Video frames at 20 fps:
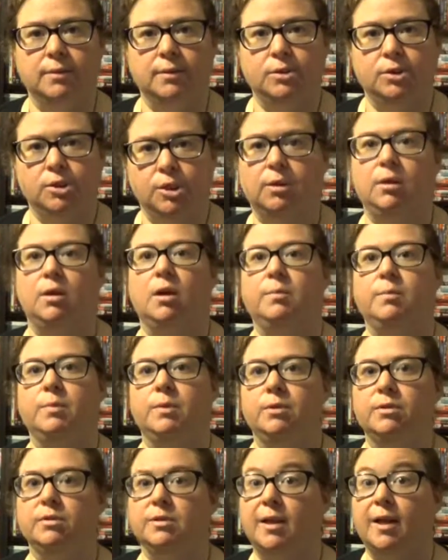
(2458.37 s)
John
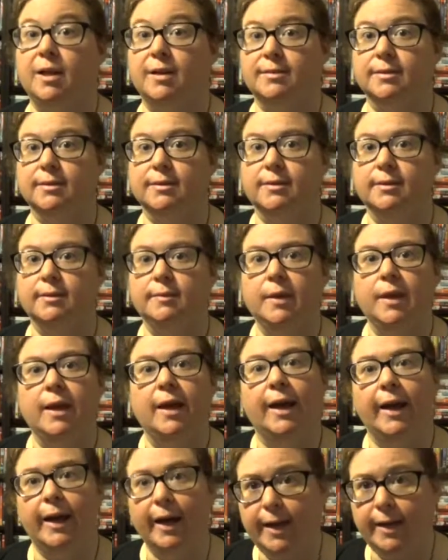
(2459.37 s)
Carpenter's classic,
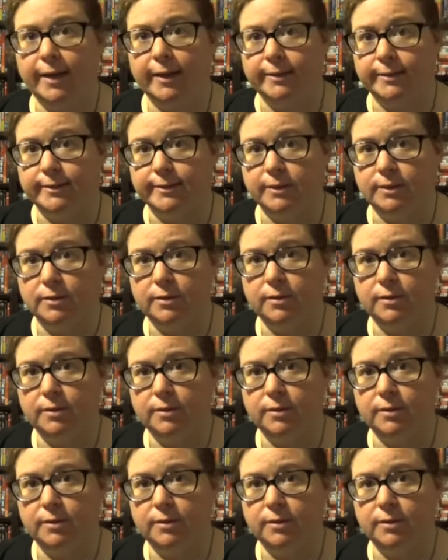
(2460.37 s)
and